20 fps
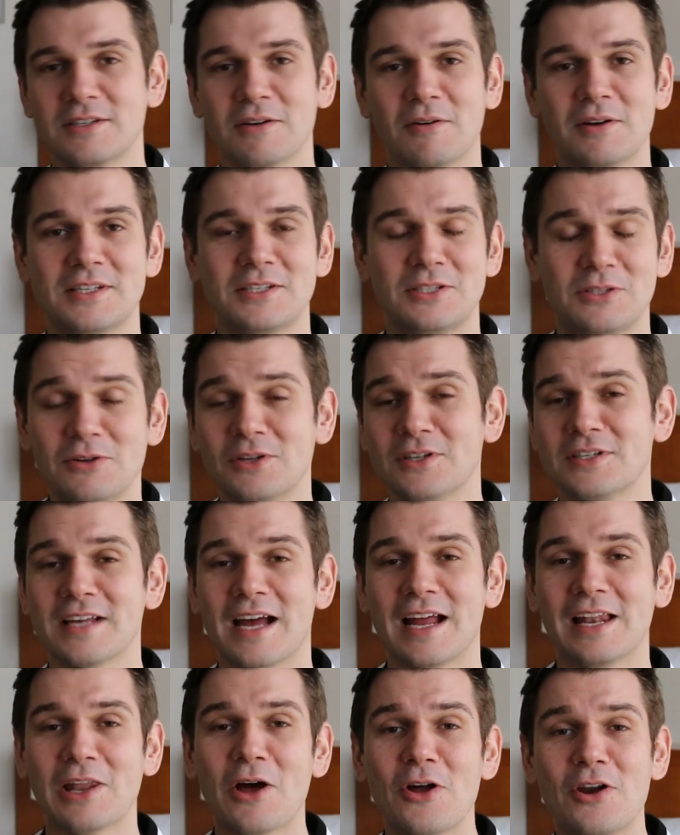So as soon as
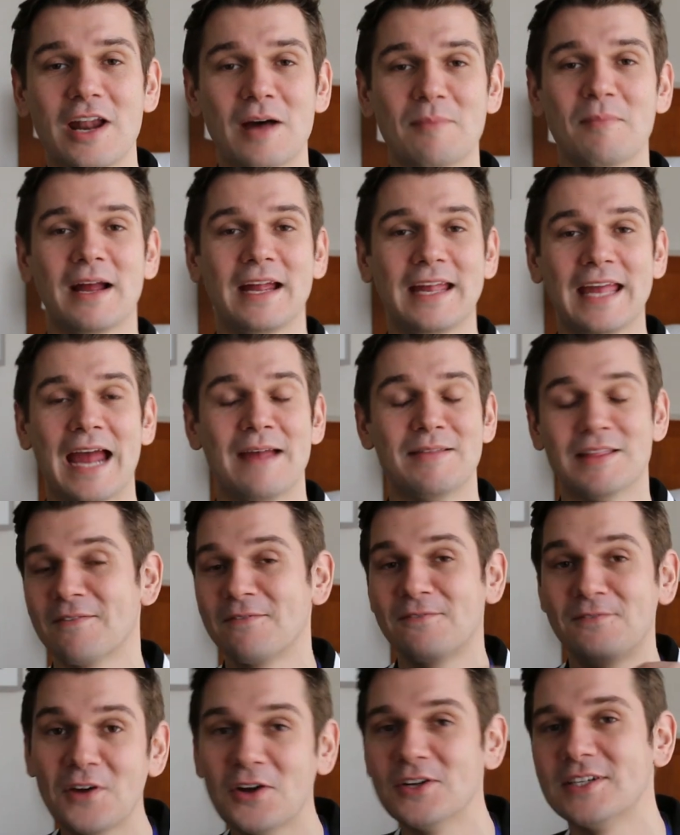I loaded up my game, the
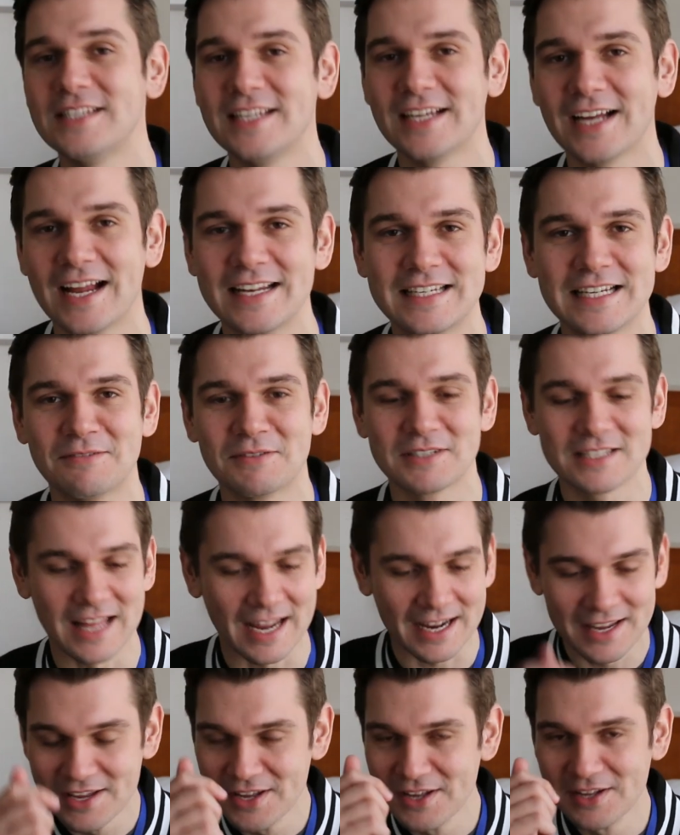first thing I did was
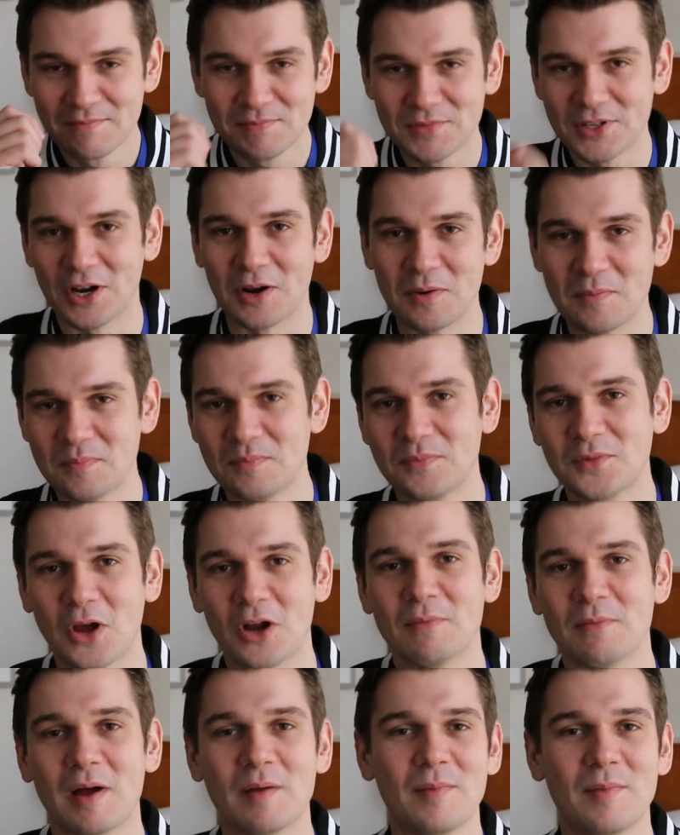like, you know,
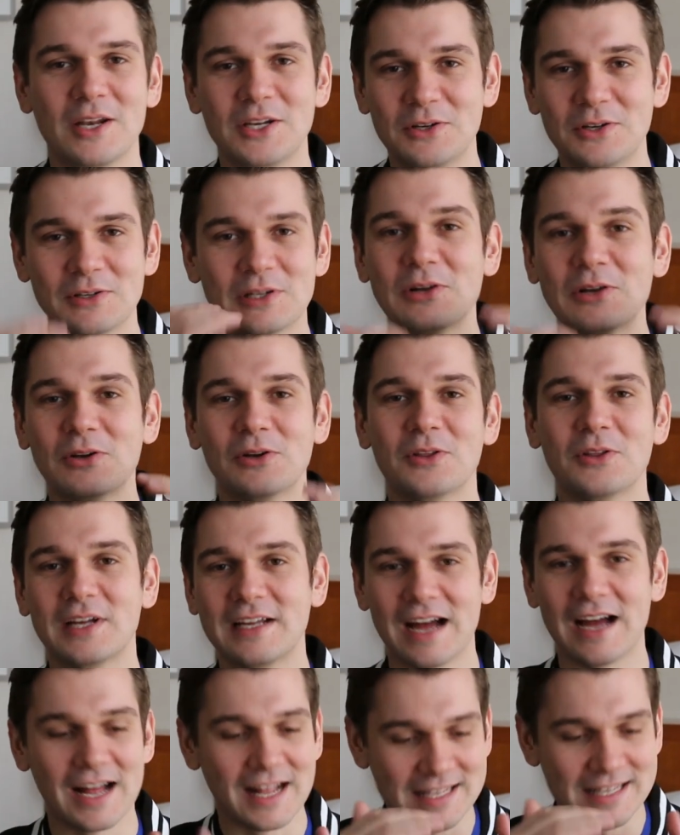go to my menu, look at all the
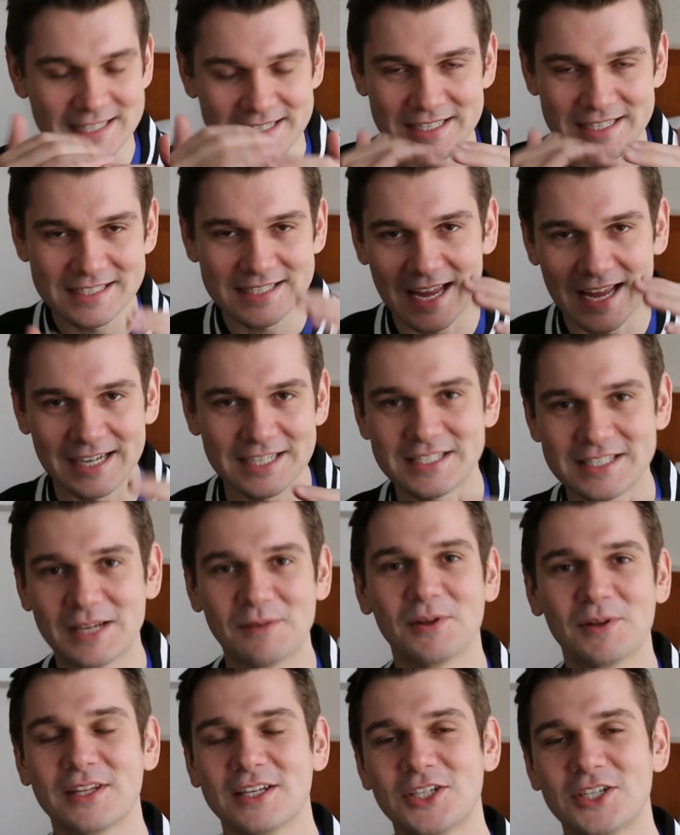guns, and just like see
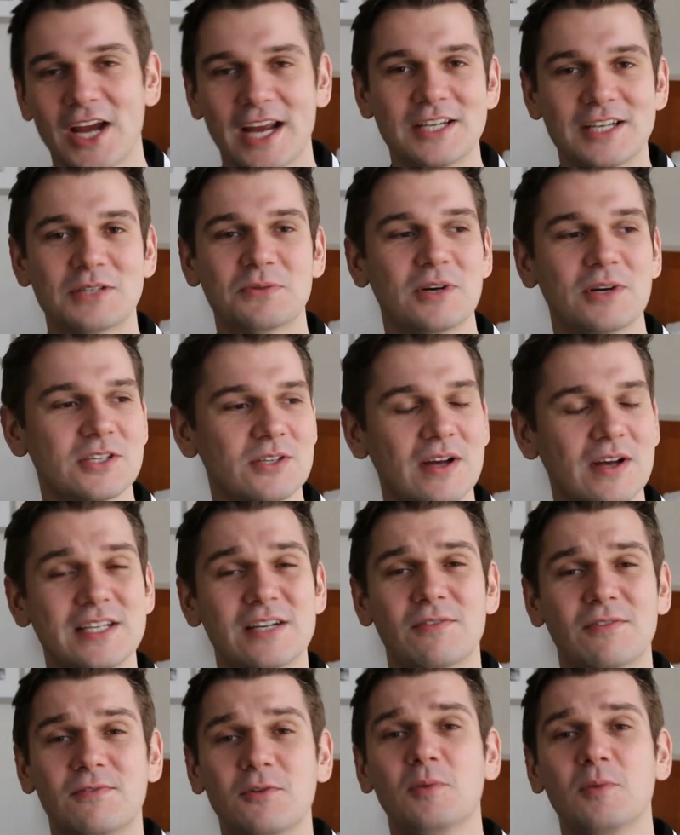what the changes were. So I
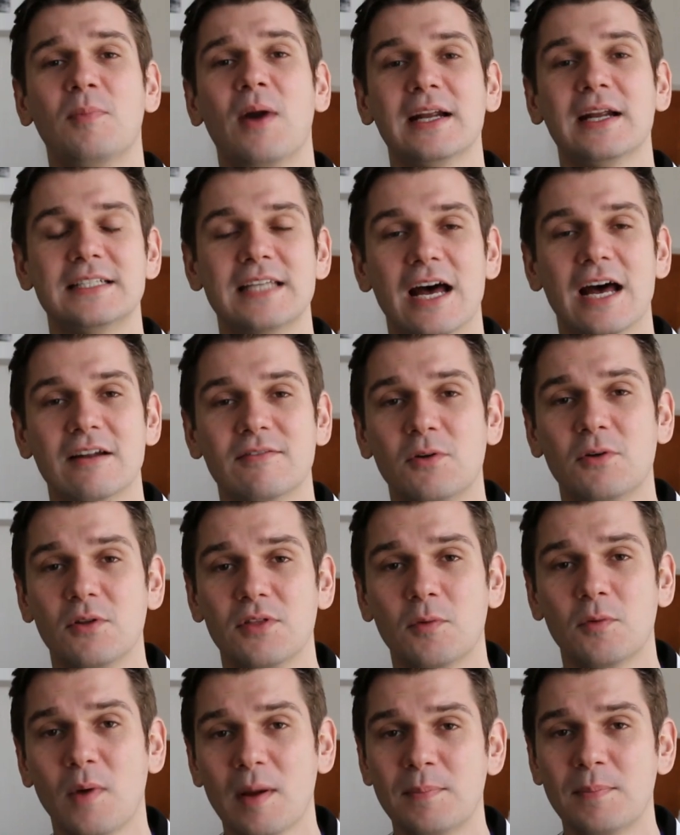did a full breakdown of all
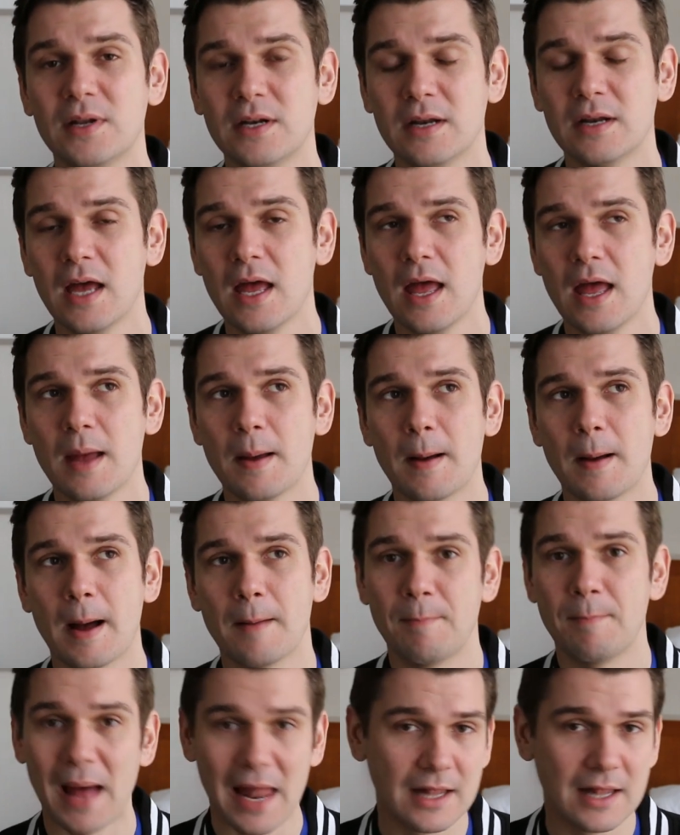the weapon
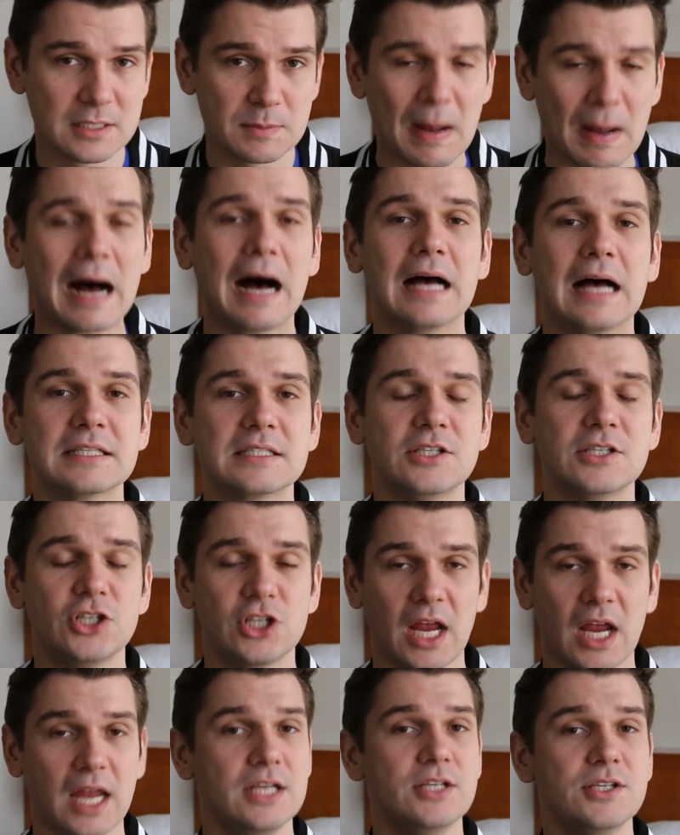balance pass
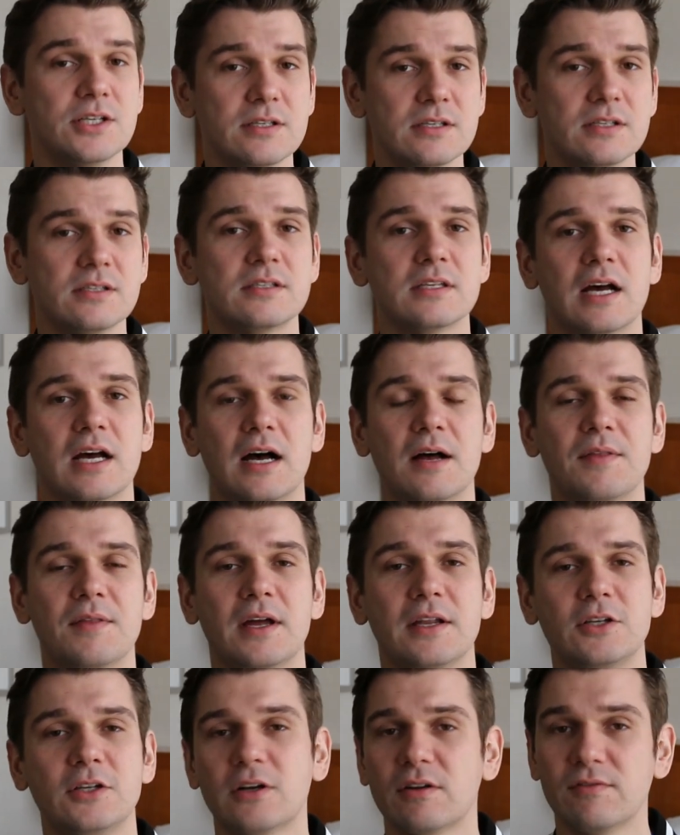changes
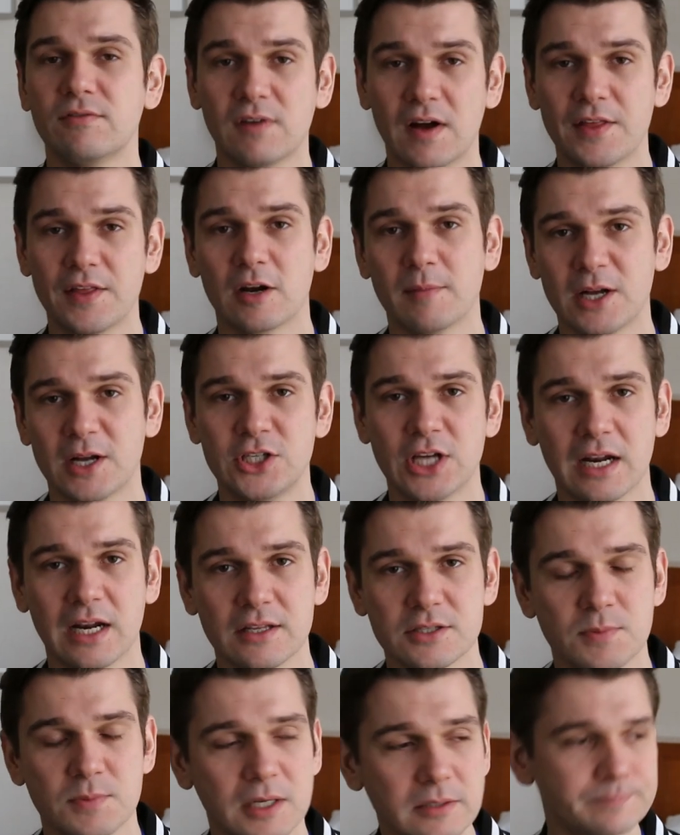that you can find that on my channel
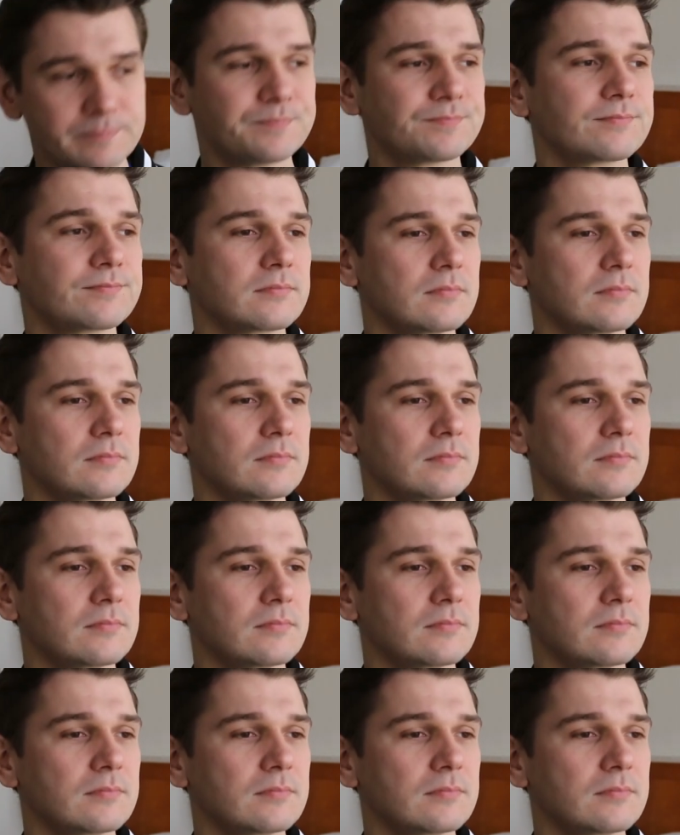as well.